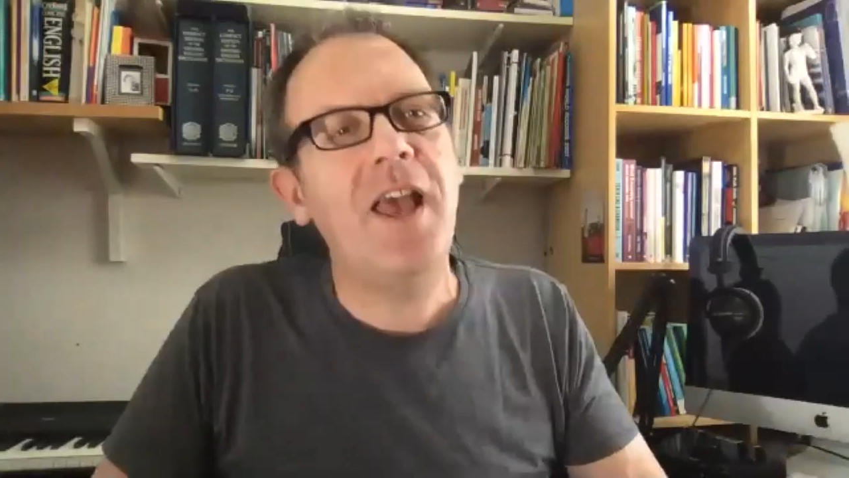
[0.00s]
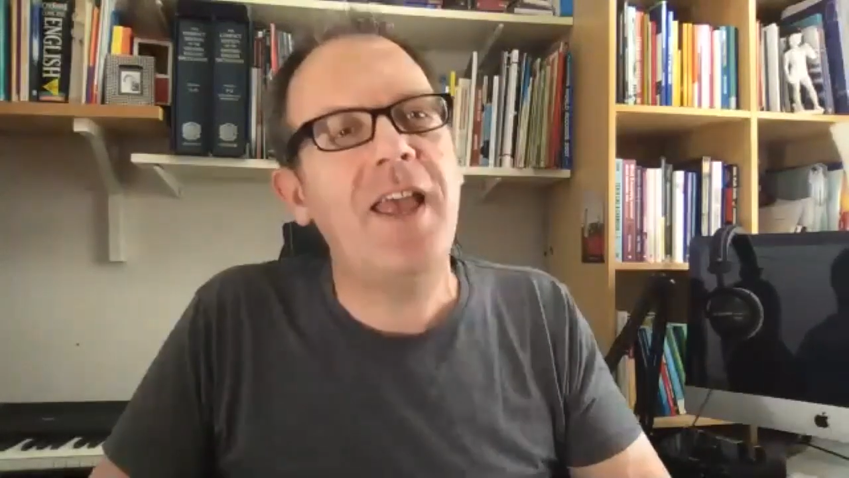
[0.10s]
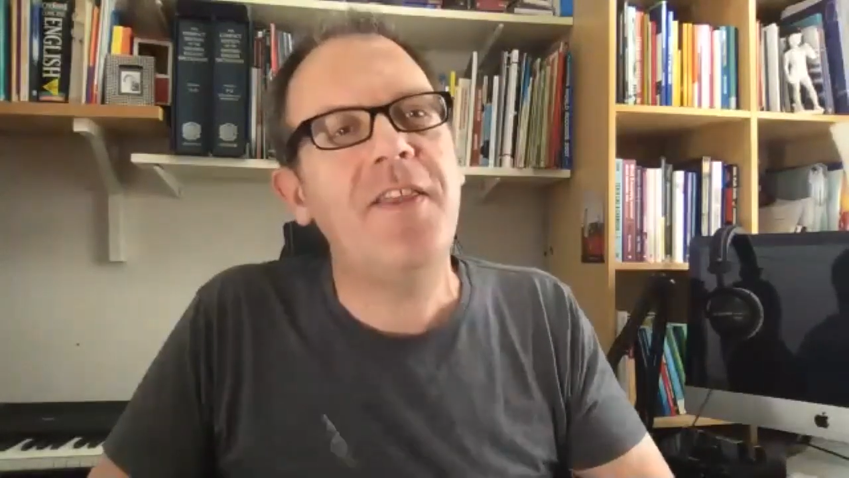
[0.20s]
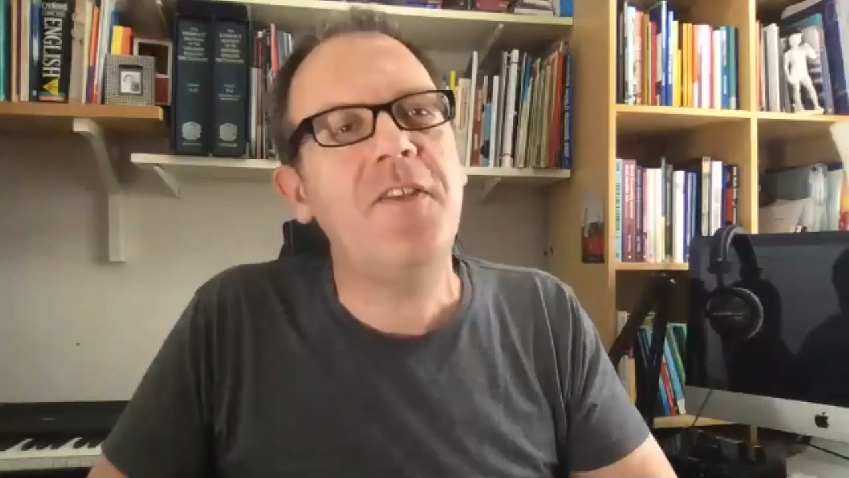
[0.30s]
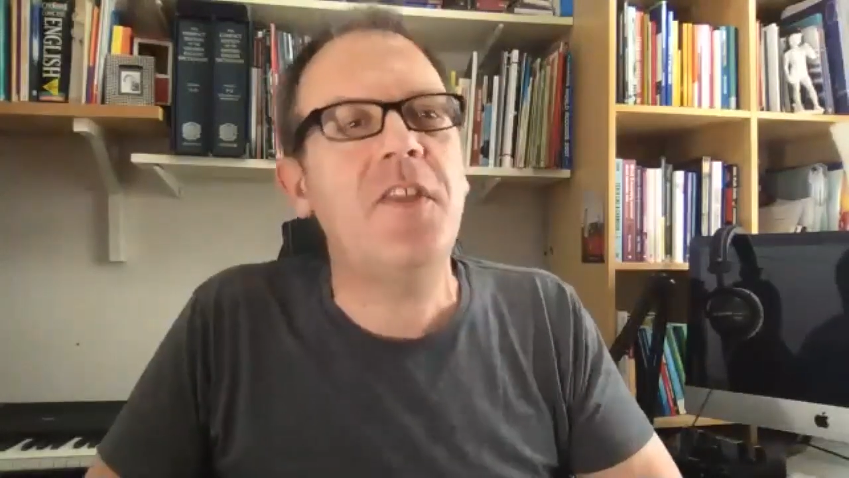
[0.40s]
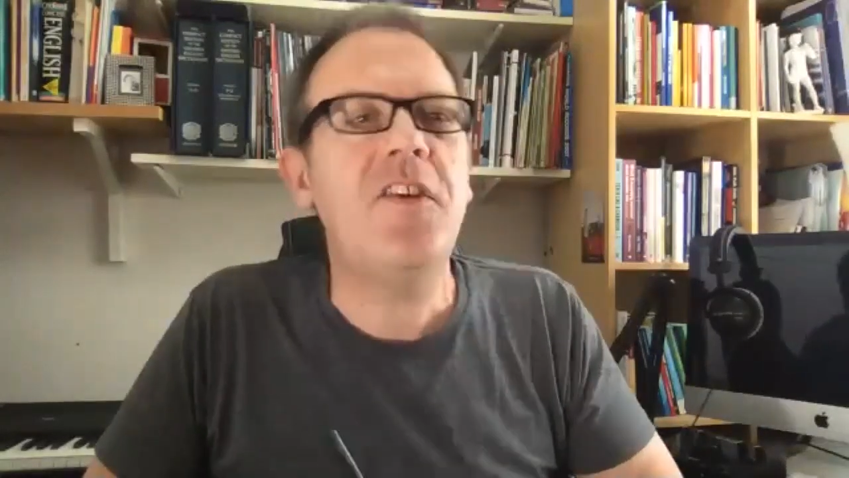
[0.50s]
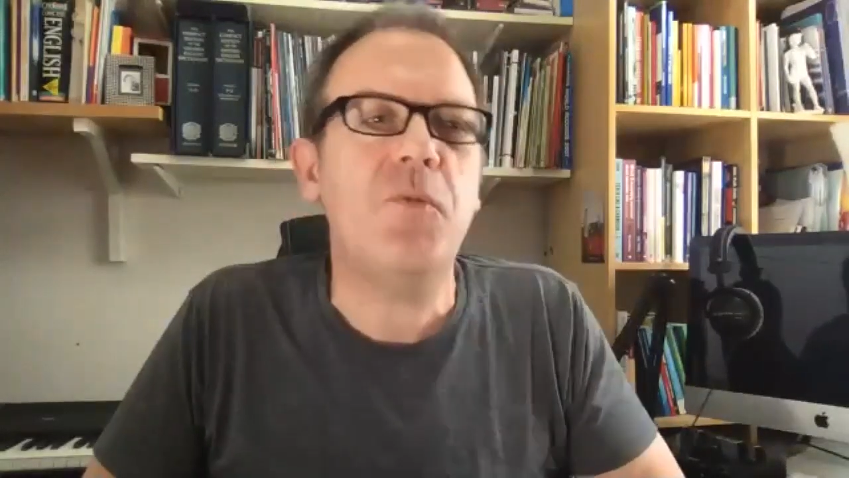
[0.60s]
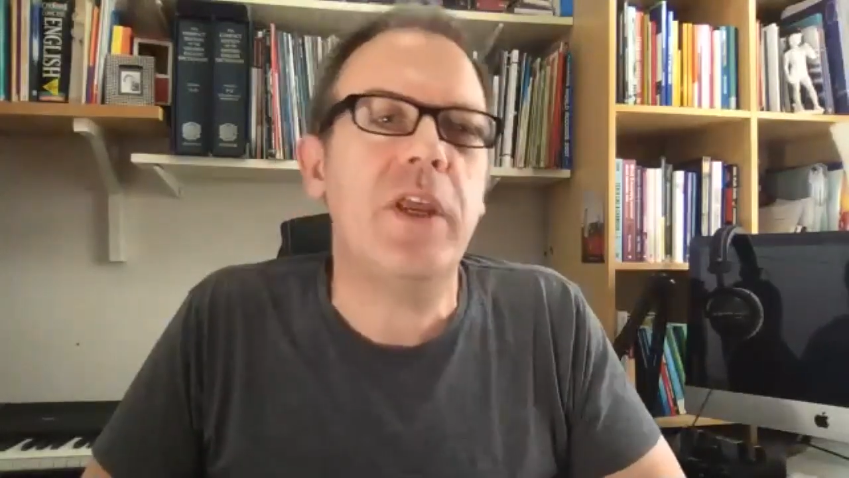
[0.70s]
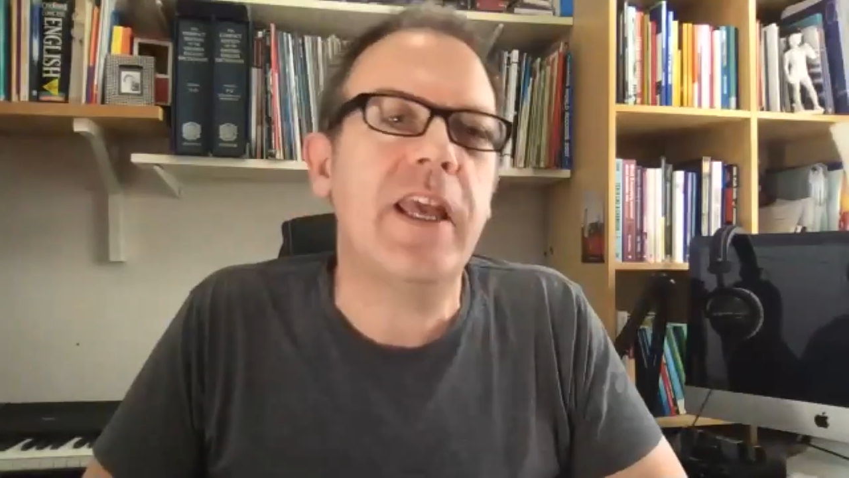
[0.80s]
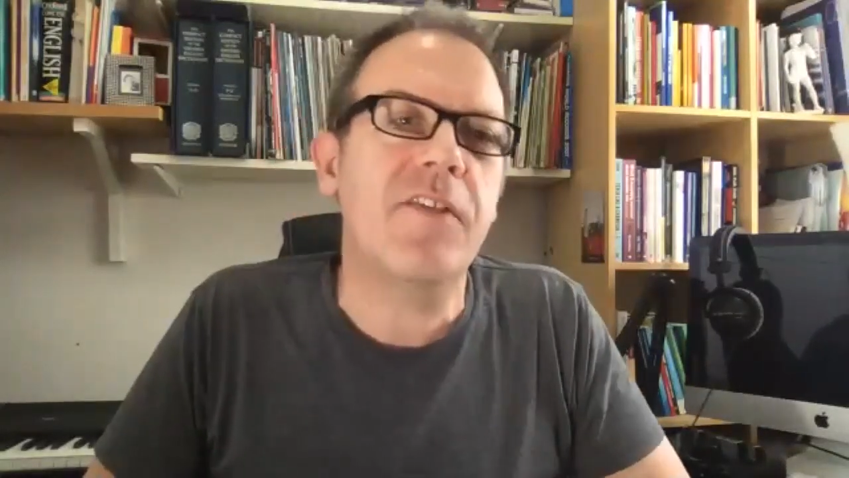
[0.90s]
this is where
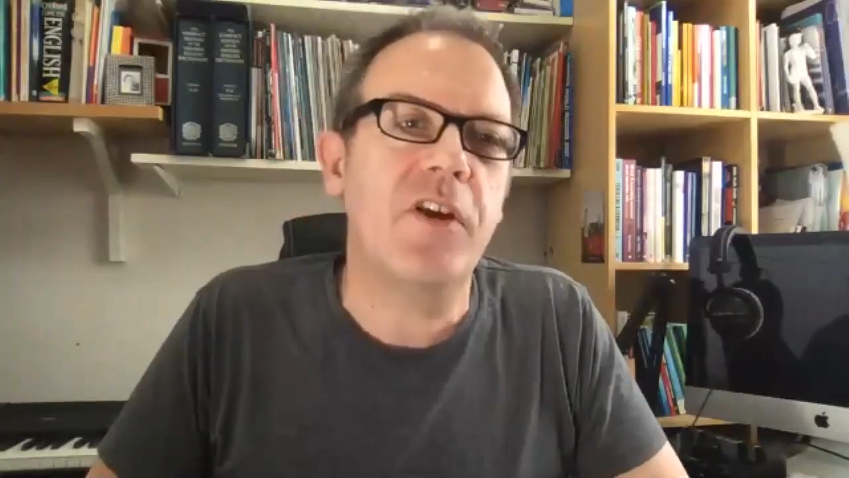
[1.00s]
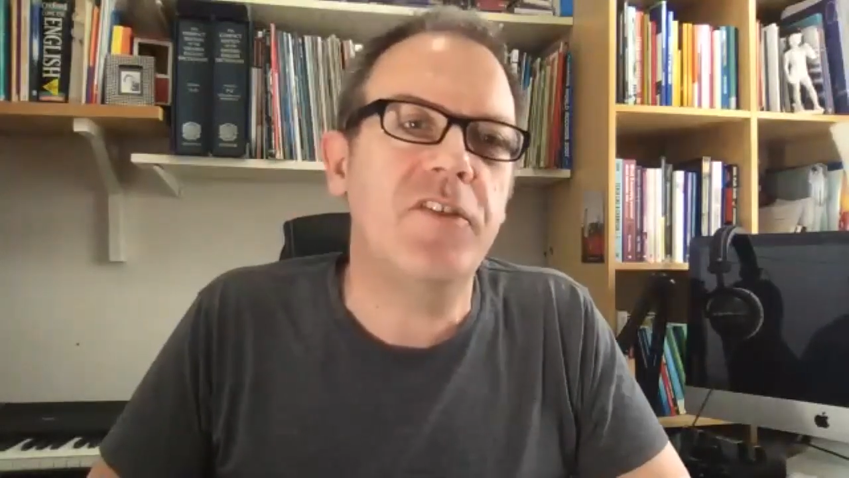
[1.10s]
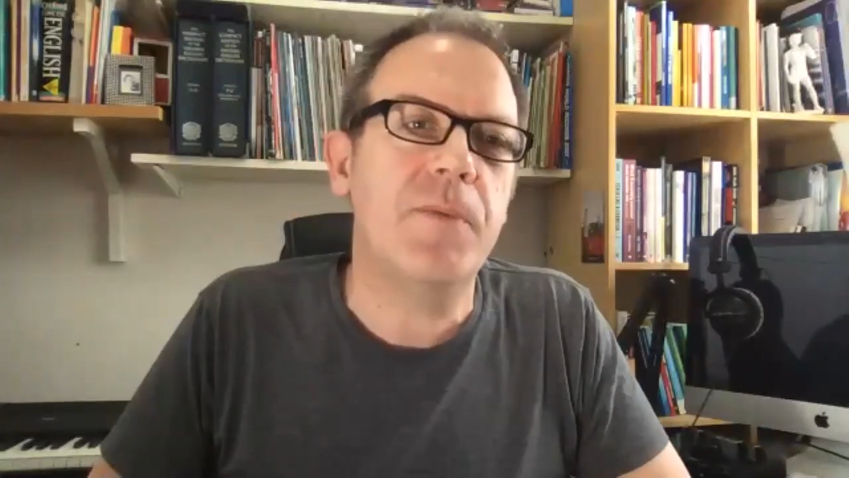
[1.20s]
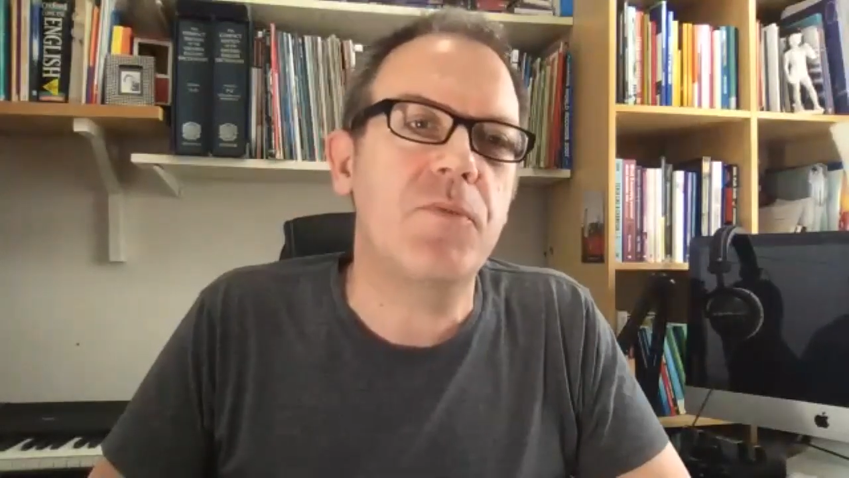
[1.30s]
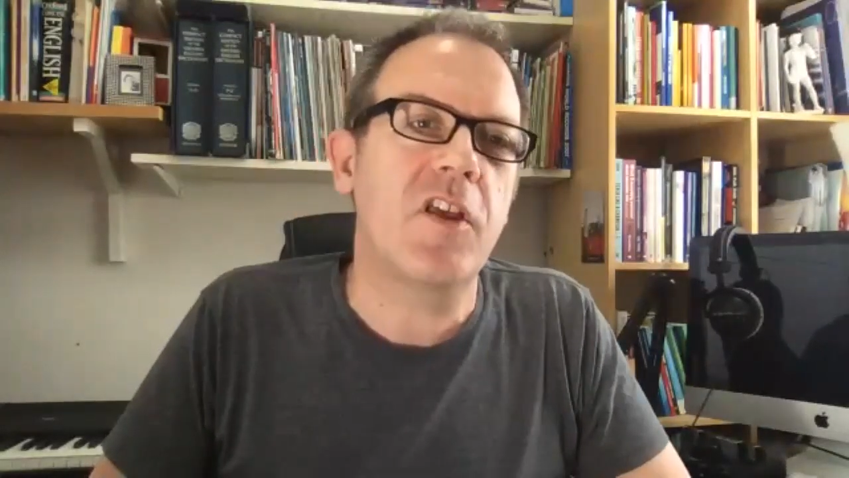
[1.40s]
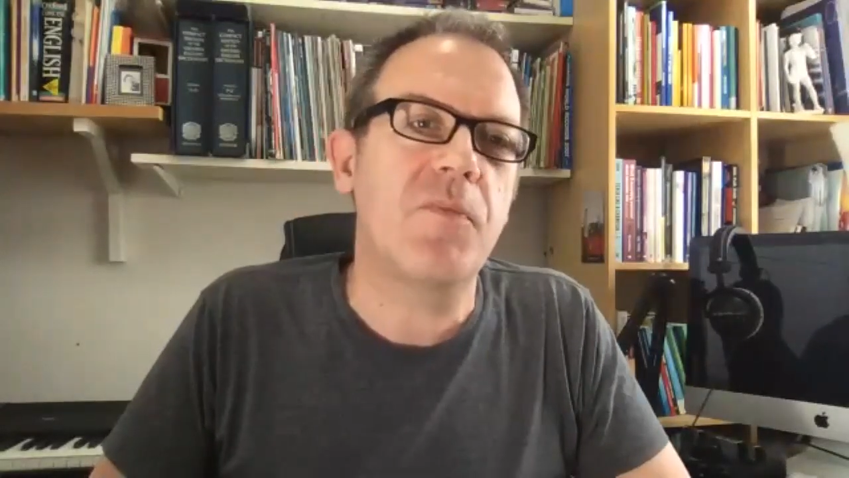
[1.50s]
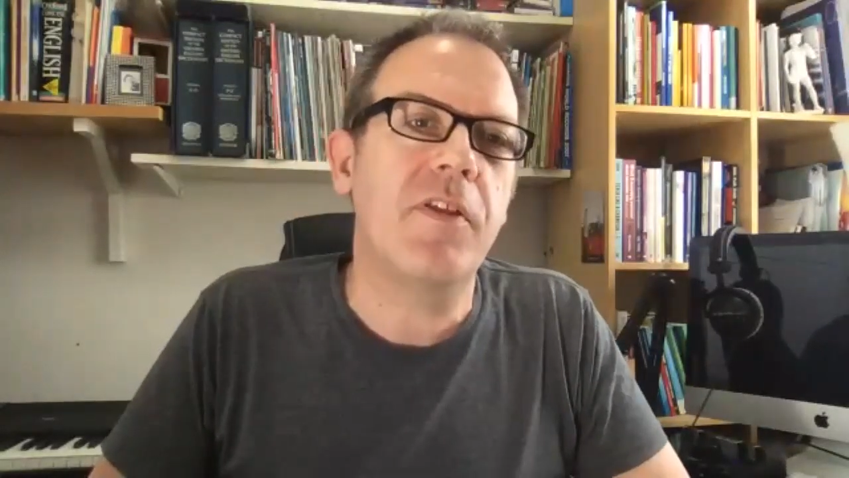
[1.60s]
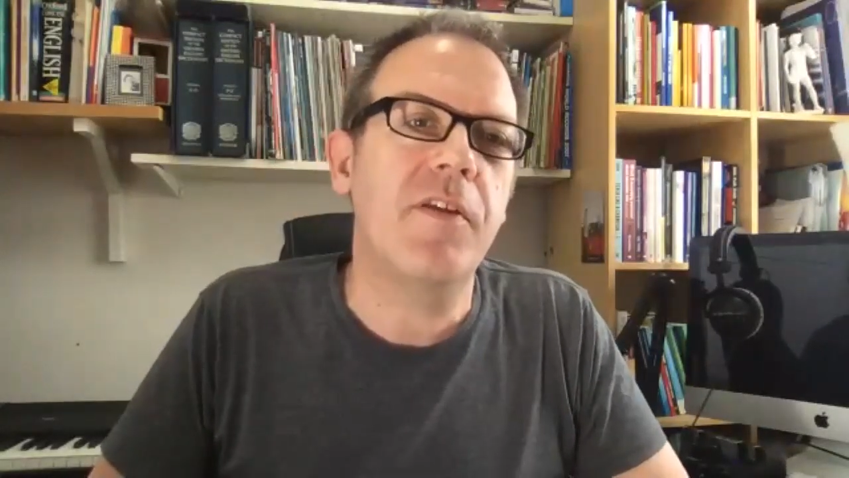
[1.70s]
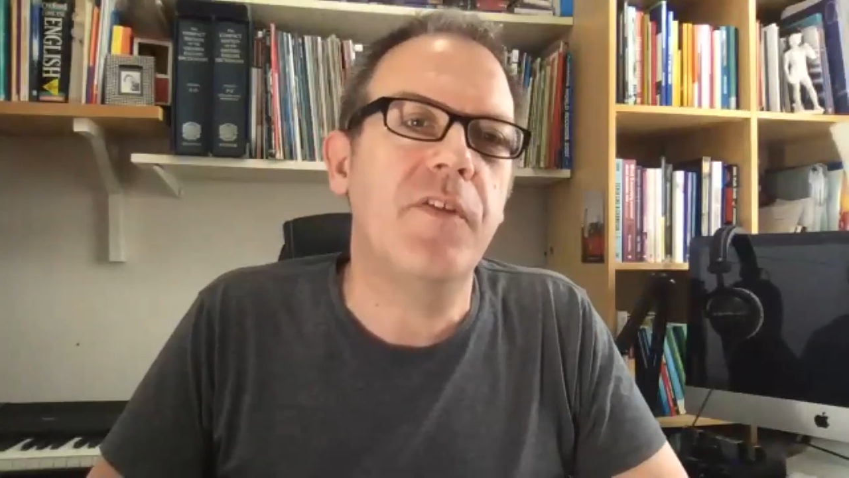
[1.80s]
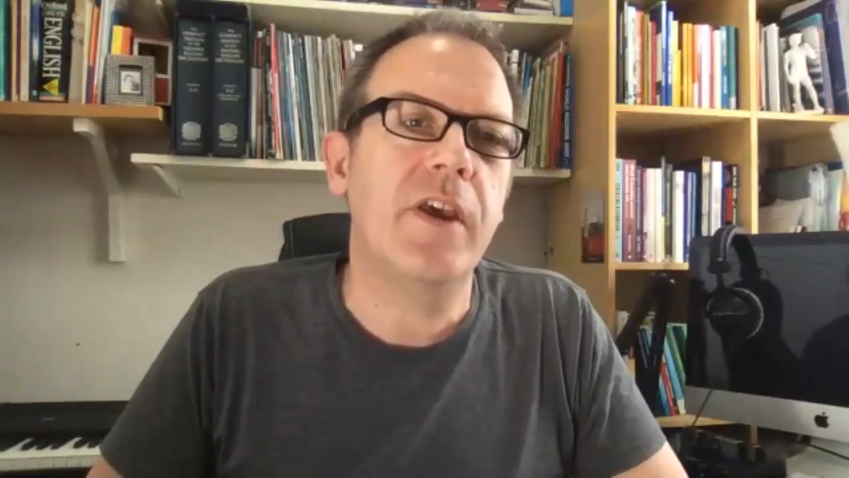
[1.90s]
it gets very subject
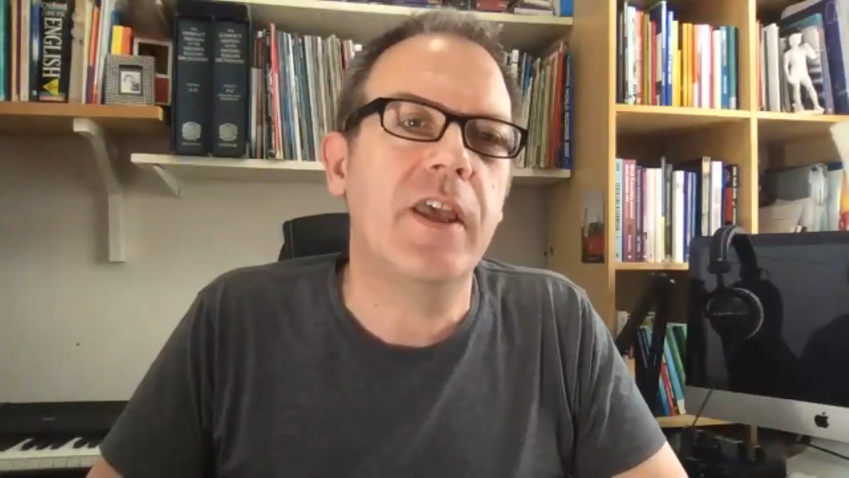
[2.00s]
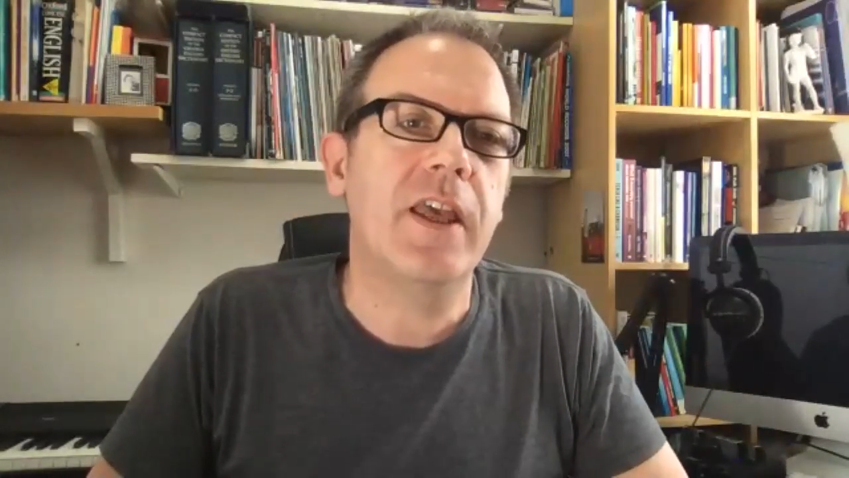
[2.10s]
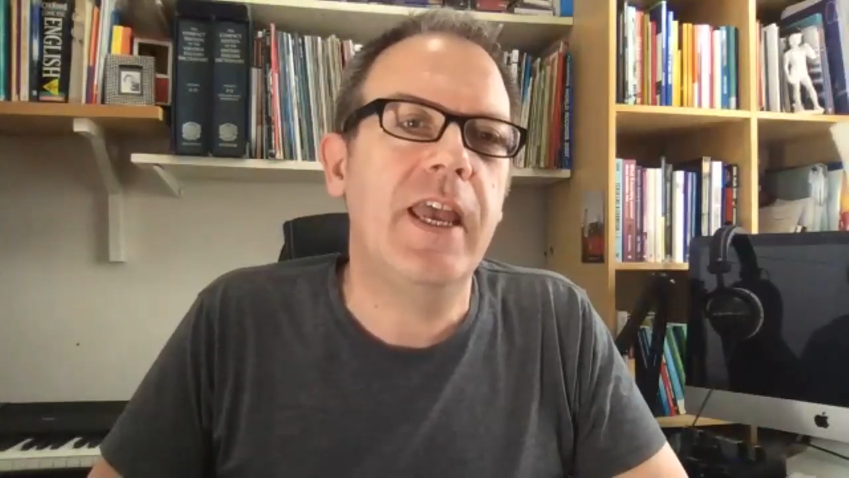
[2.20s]
specific.